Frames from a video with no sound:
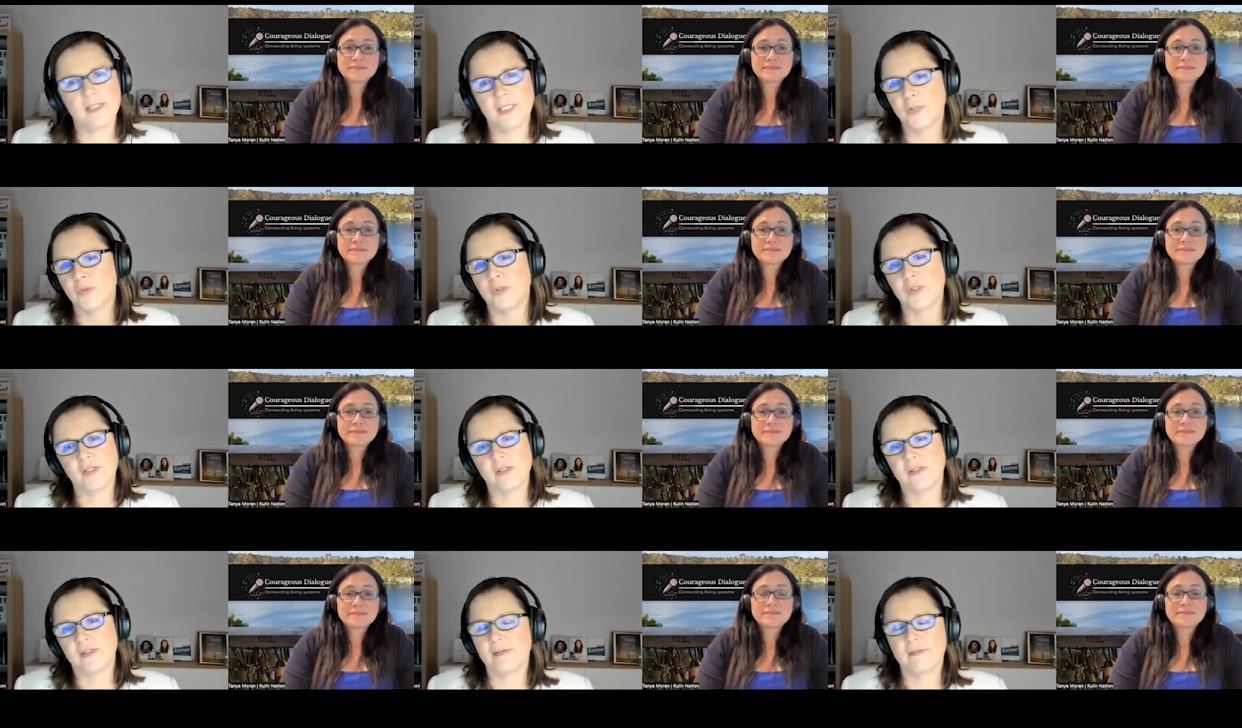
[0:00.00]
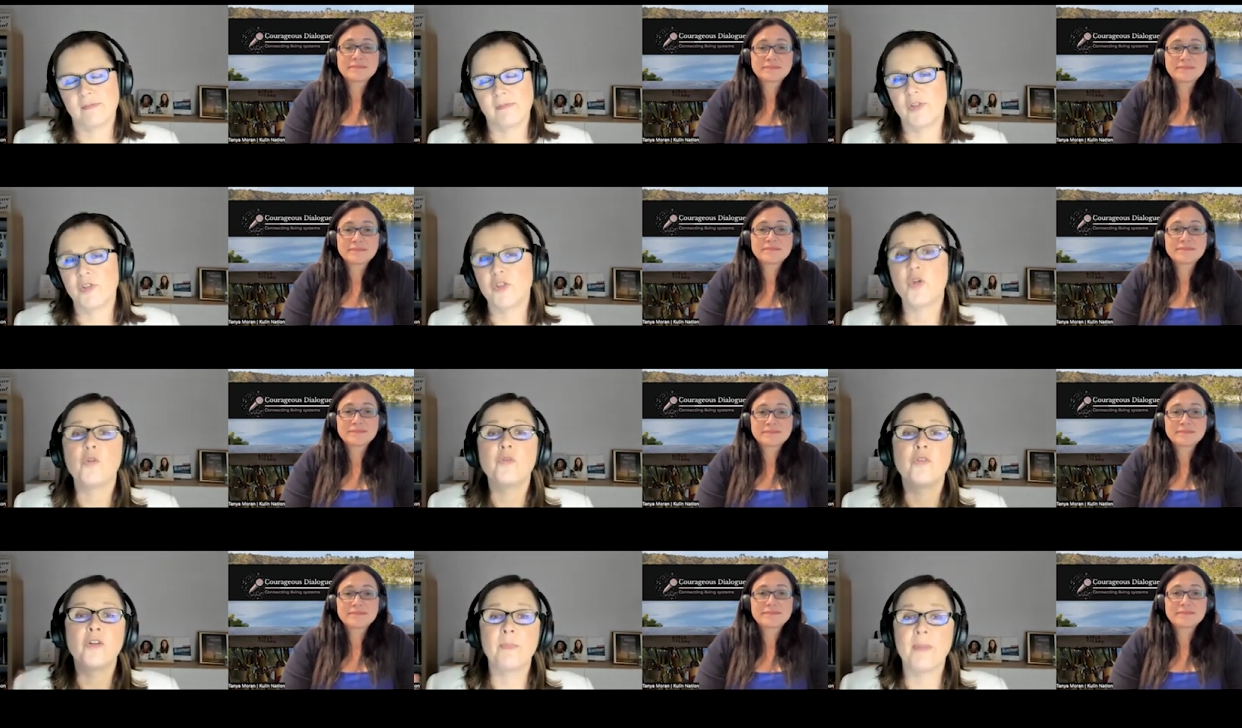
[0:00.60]
Speaker 1: this was
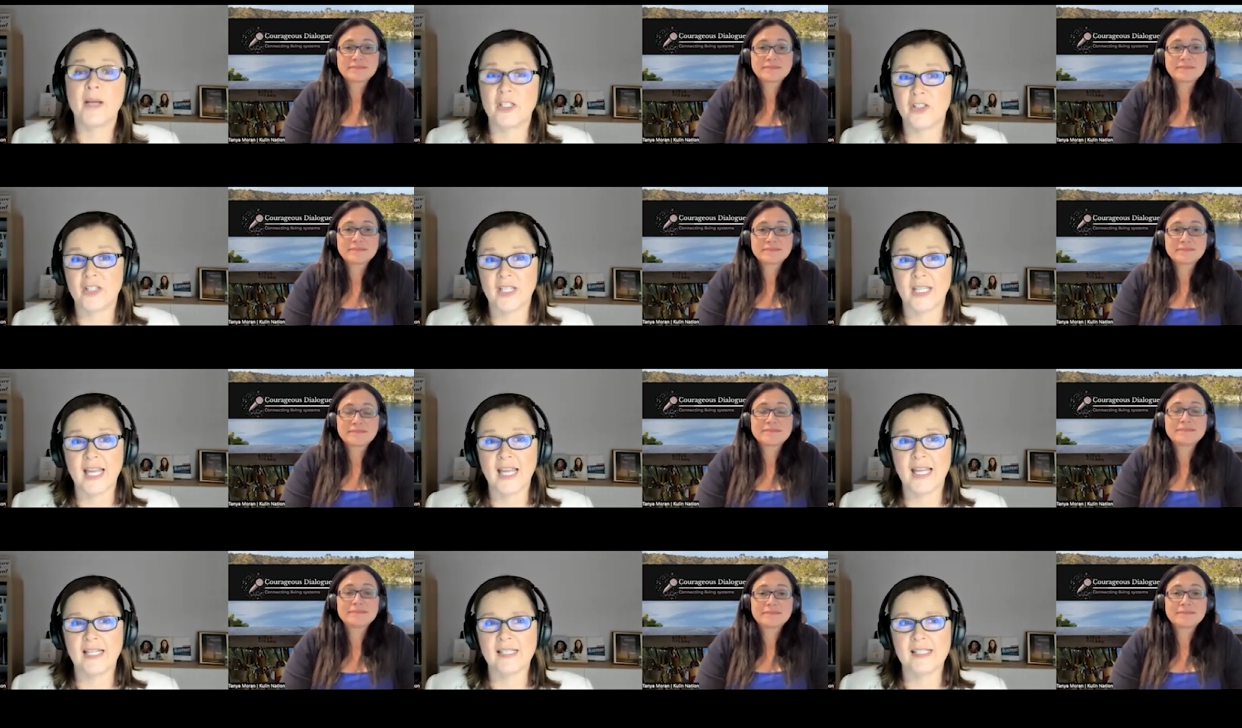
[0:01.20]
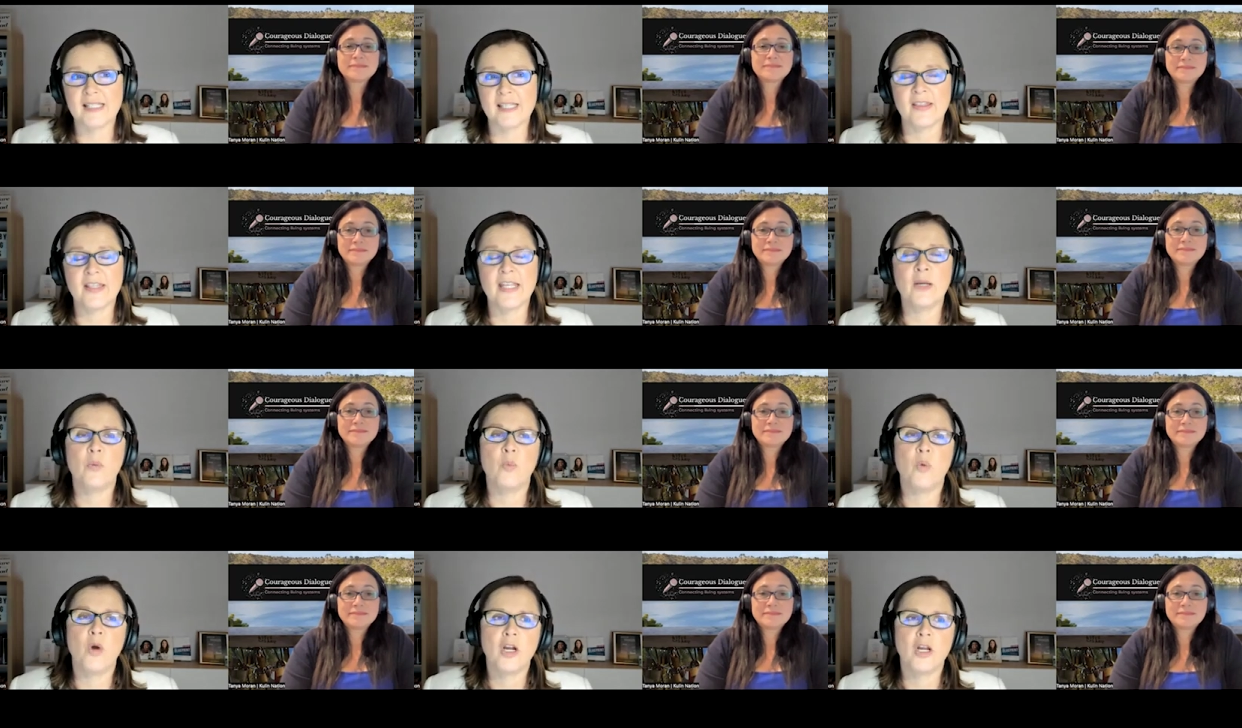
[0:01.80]
still very much the case i
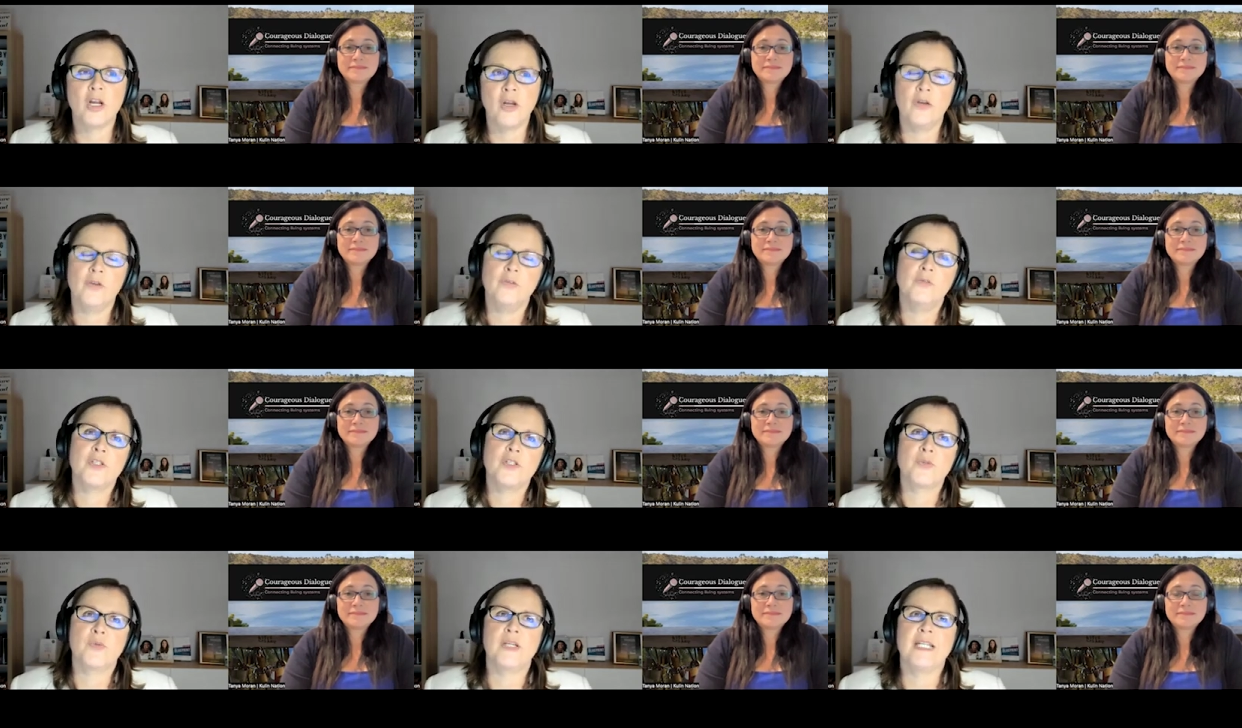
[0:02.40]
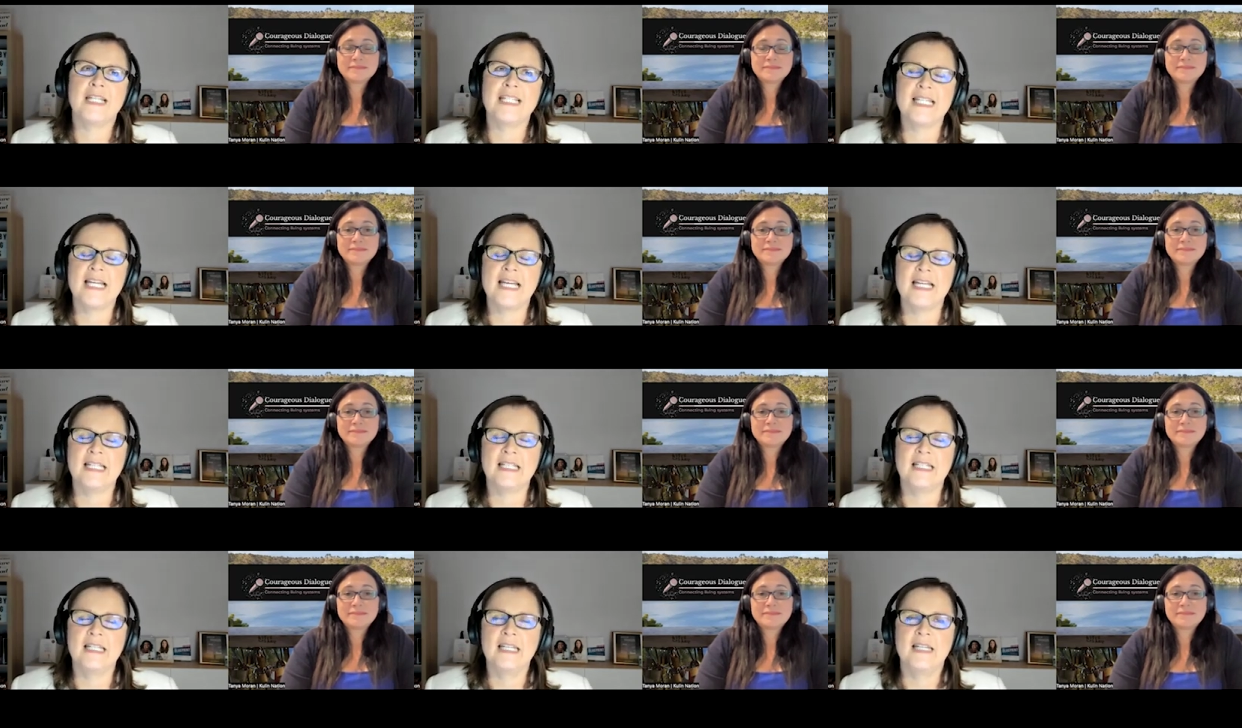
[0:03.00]
think what covid's really
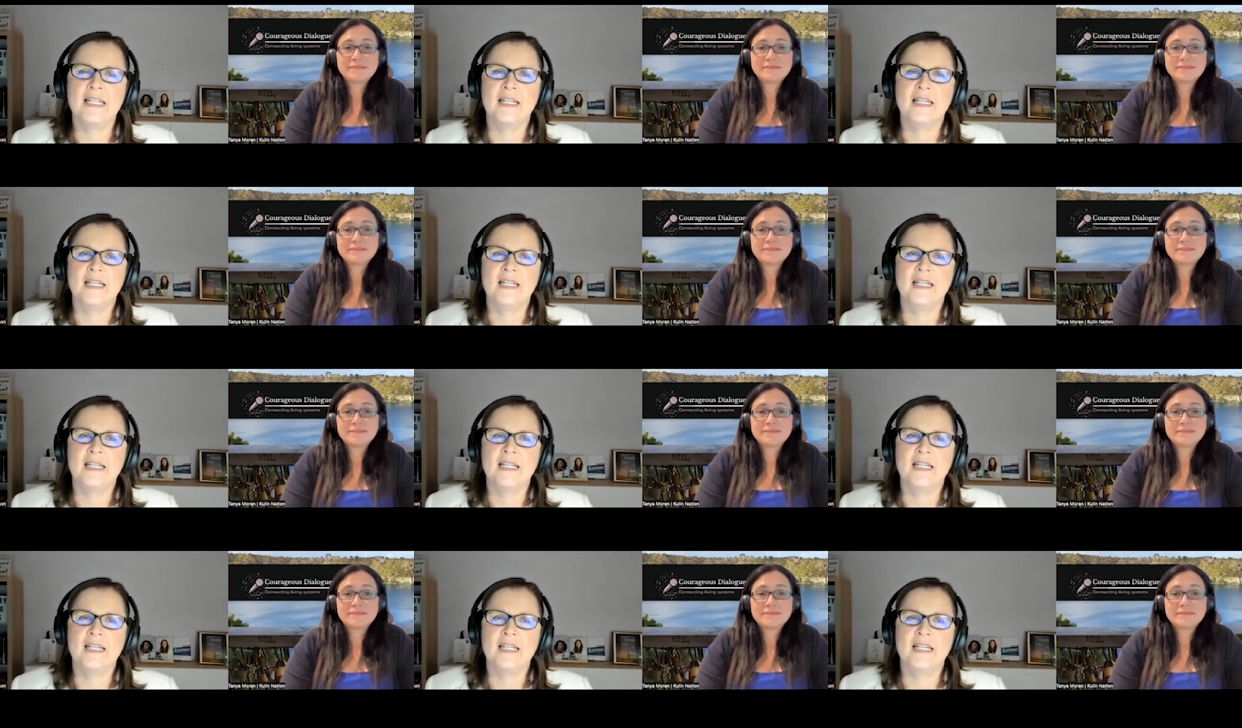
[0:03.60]
done